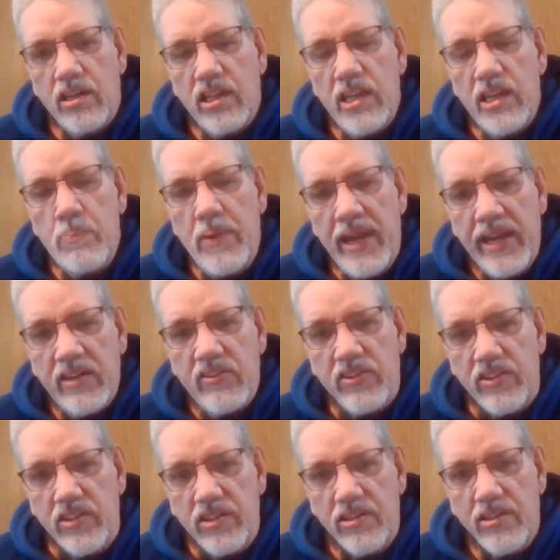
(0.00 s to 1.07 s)
He
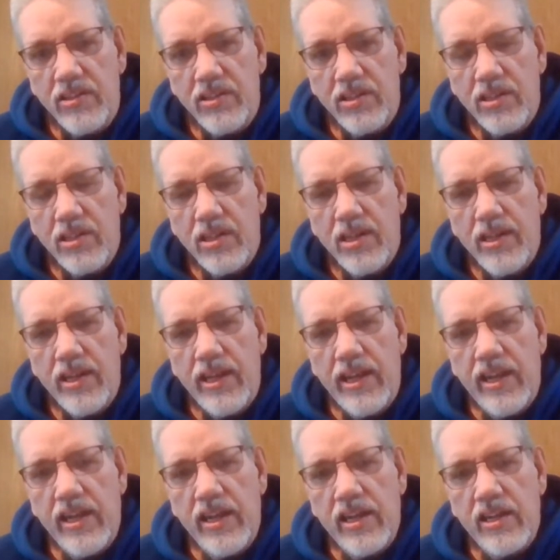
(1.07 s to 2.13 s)
painted,
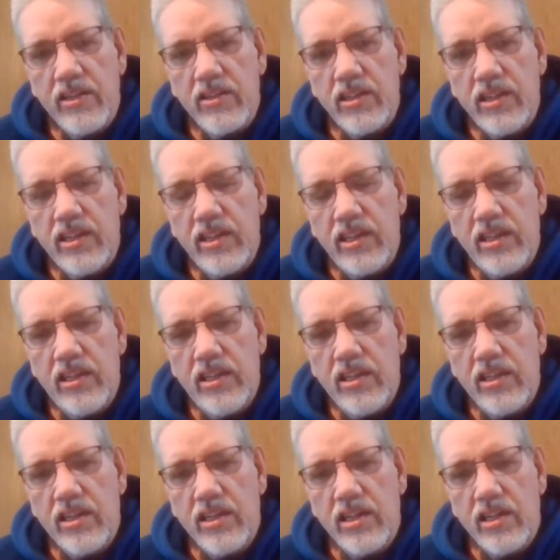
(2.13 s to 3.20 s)
and
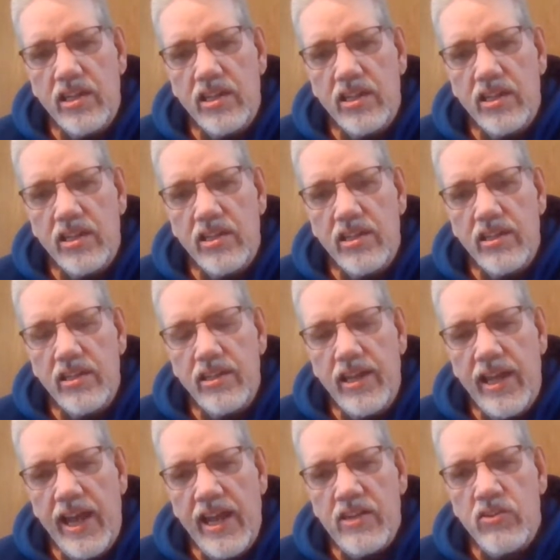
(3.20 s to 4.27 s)
he
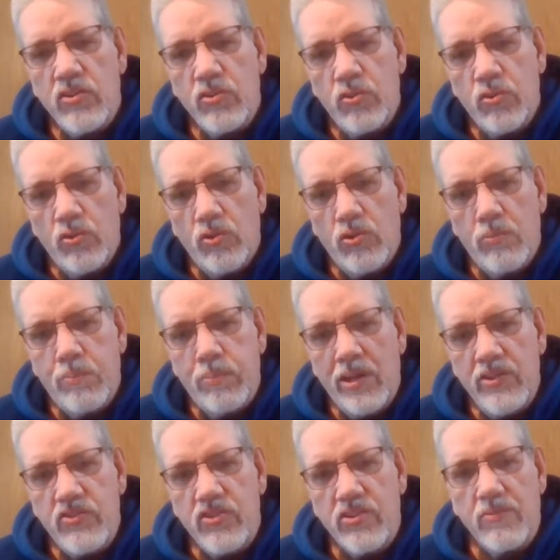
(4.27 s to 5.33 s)
had a whole
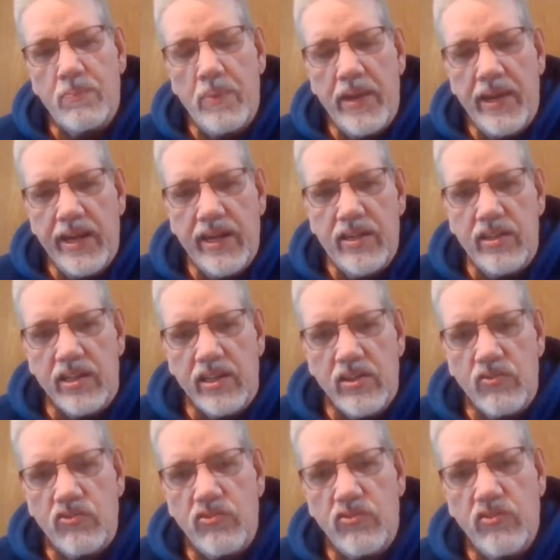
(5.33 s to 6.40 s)
bunch of
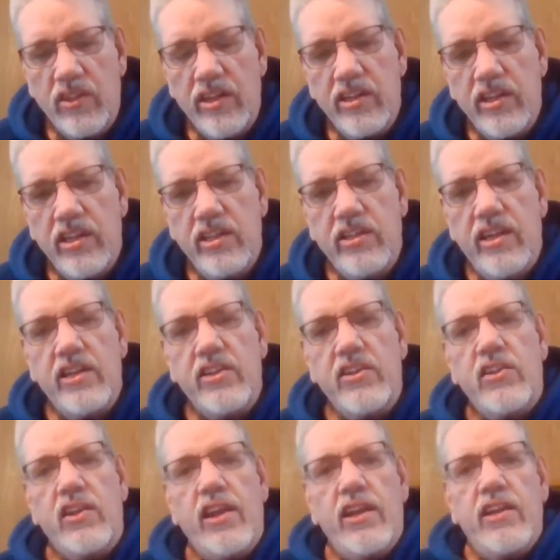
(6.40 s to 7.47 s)
paintings that he
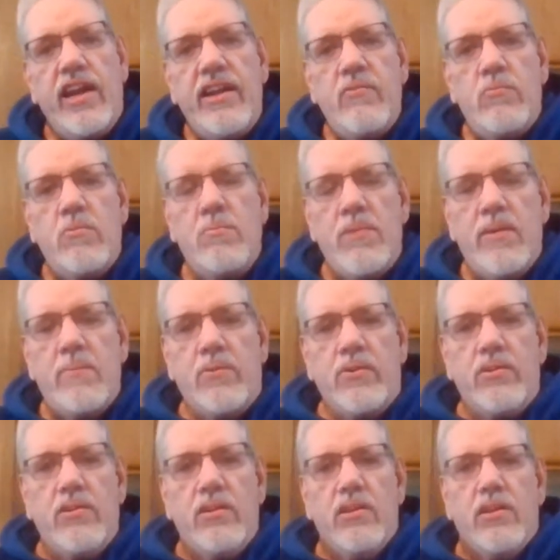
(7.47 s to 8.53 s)
did, and I
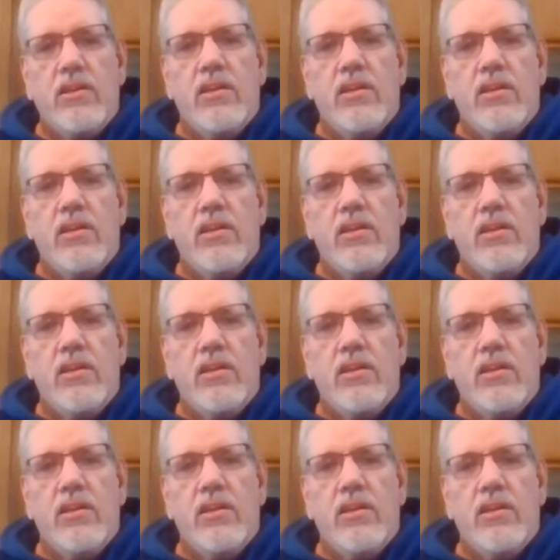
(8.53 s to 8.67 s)
remember.